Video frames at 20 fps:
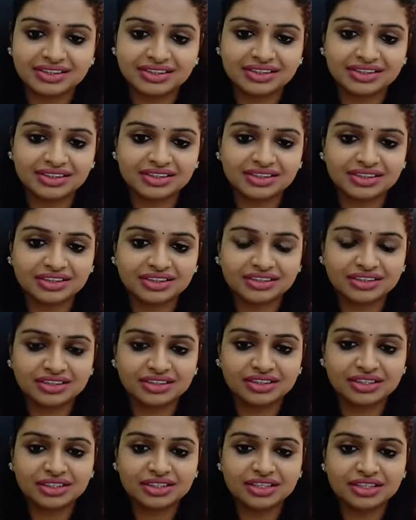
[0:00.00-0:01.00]

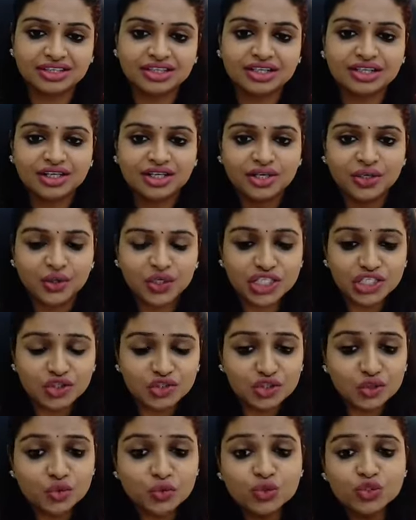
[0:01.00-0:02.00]
Okay, so
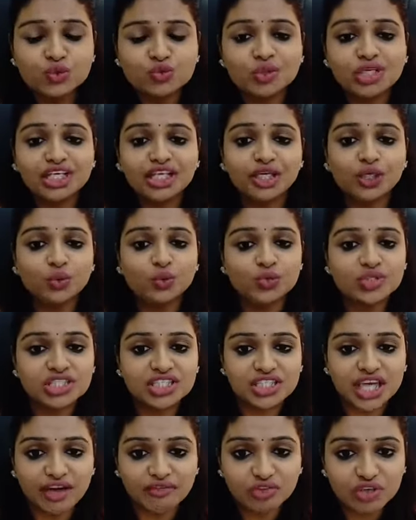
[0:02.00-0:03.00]
usually
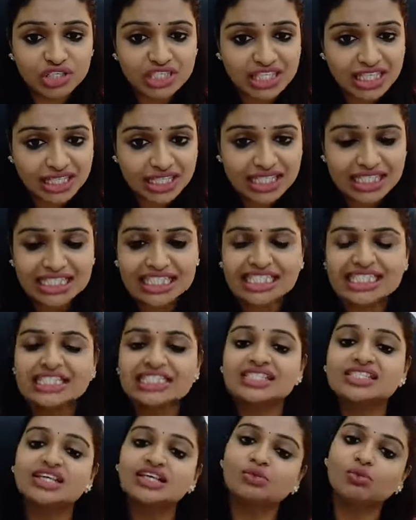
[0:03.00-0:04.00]
you have to see the
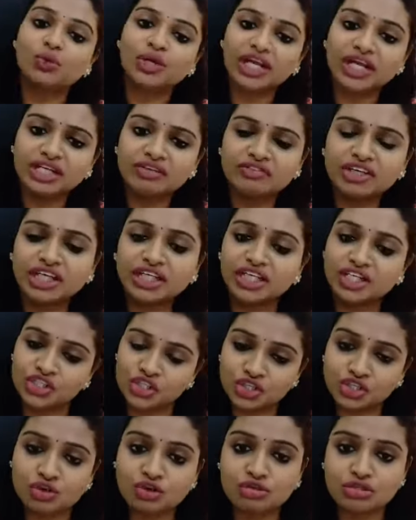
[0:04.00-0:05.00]
seasonal
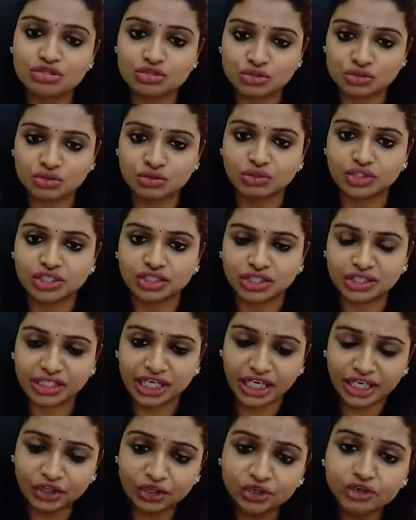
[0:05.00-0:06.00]
variation also.
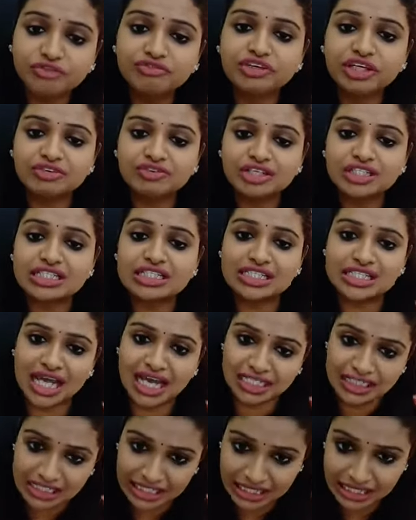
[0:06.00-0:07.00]
Dengue fever
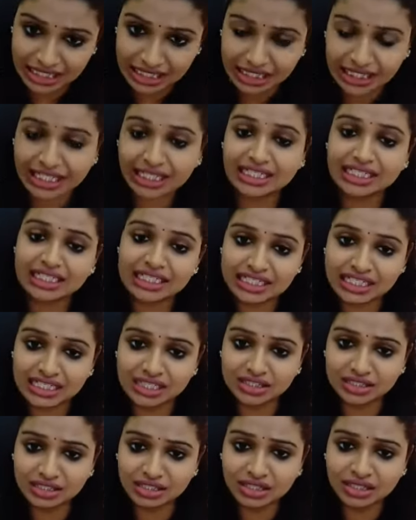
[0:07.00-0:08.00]
starts in the rainy
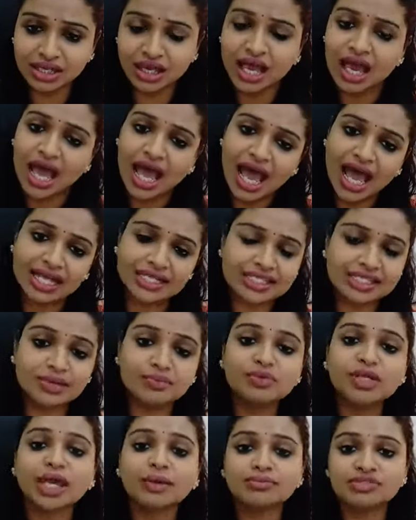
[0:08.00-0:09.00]
season and
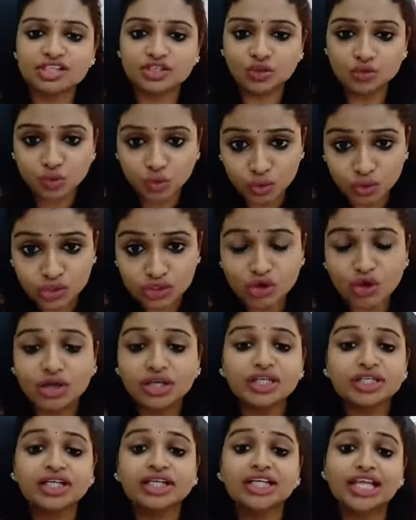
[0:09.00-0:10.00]
sometimes it goes
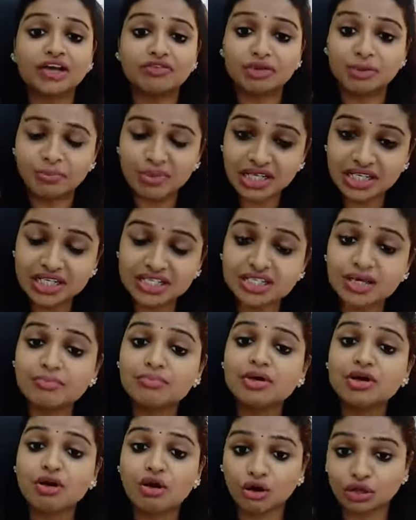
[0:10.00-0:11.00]
on till November,
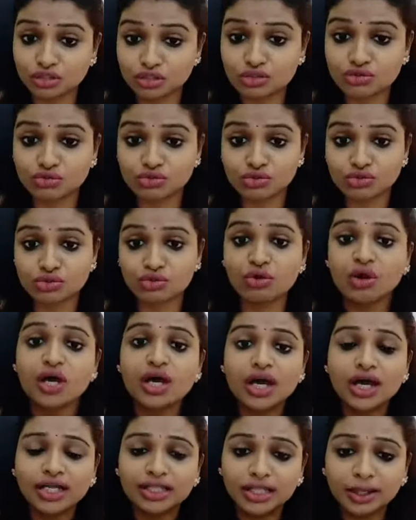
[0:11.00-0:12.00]
December also. So
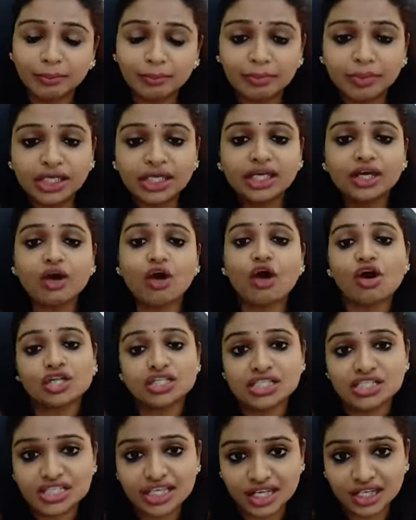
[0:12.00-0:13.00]
the peak
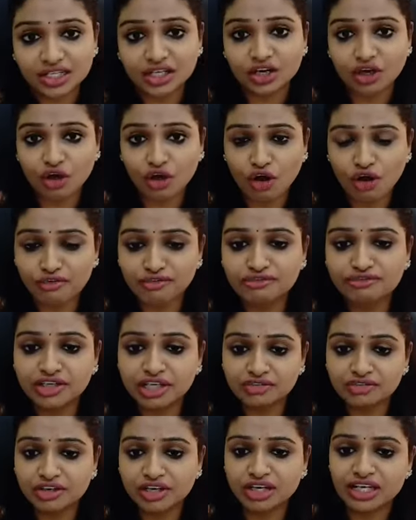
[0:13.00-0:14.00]
onset of
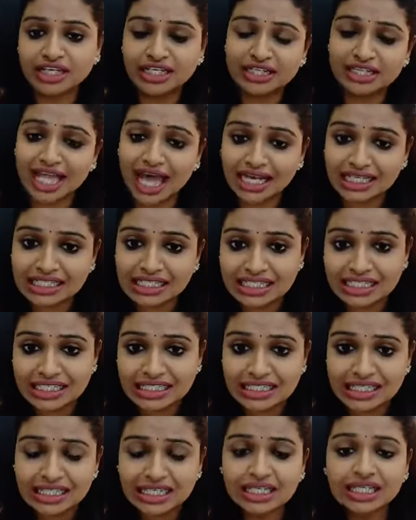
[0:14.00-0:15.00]
fever in that
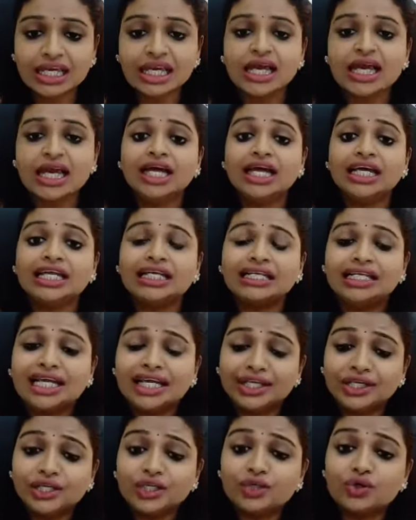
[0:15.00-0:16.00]
season,
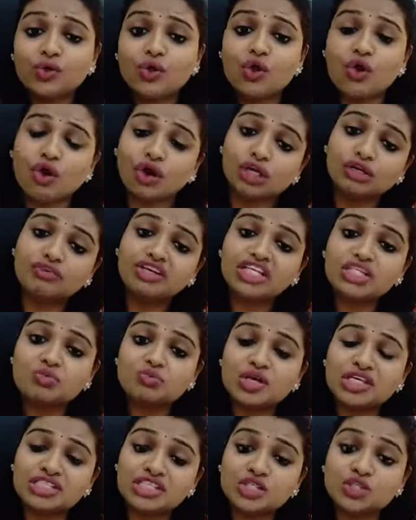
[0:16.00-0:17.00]
dengue always
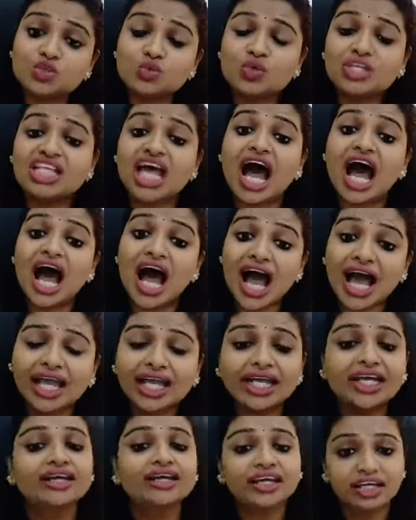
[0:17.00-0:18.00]
presents with
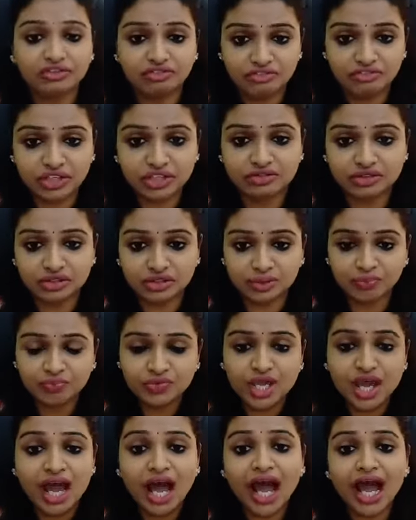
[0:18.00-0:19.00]
high grade fever.
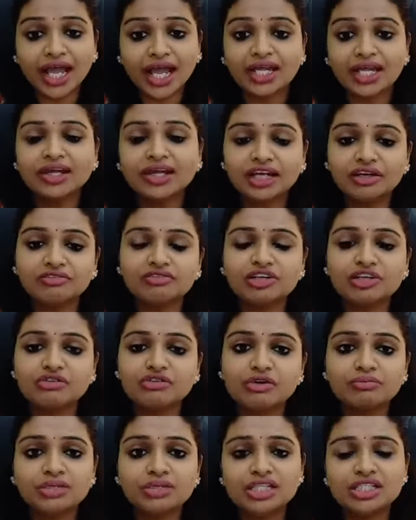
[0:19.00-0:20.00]
High grade
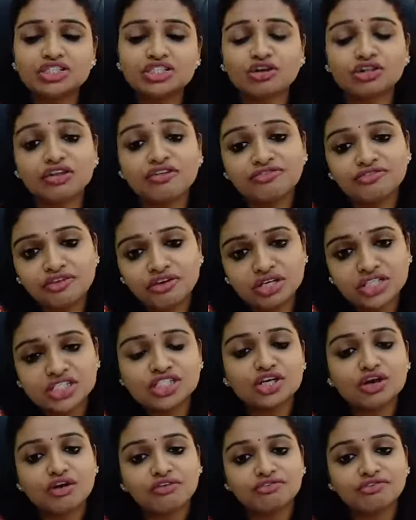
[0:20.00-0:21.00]
fever means on the
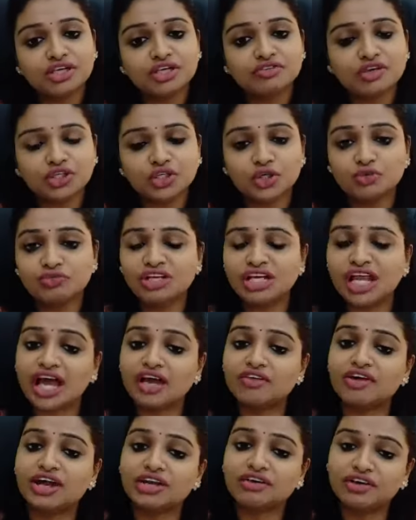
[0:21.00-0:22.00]
first day of fever, you will
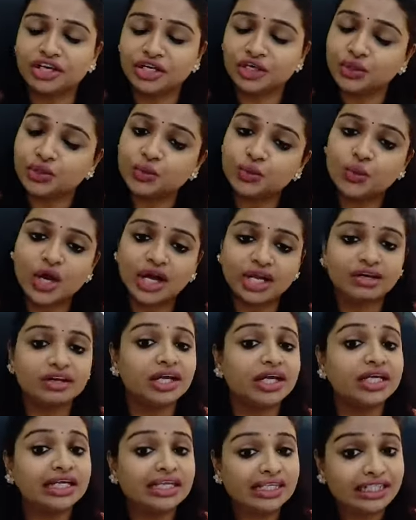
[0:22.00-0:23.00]
have 102,
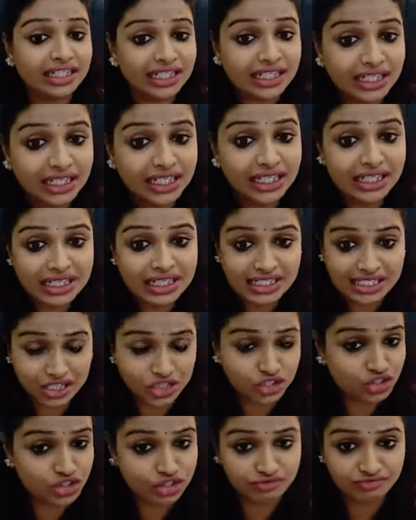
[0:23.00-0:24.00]
103 degrees
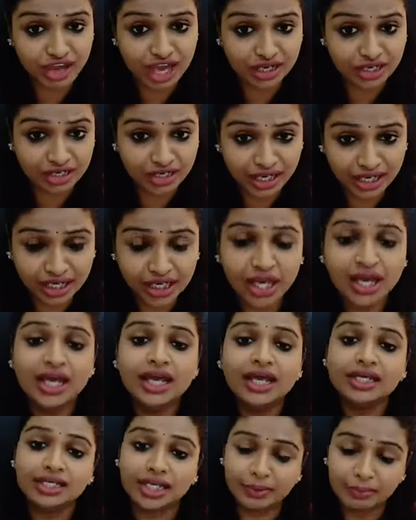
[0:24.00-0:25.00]
Celsius Fahrenheit
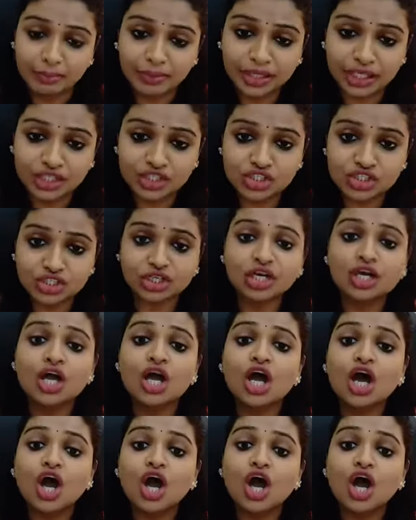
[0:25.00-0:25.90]
temperature.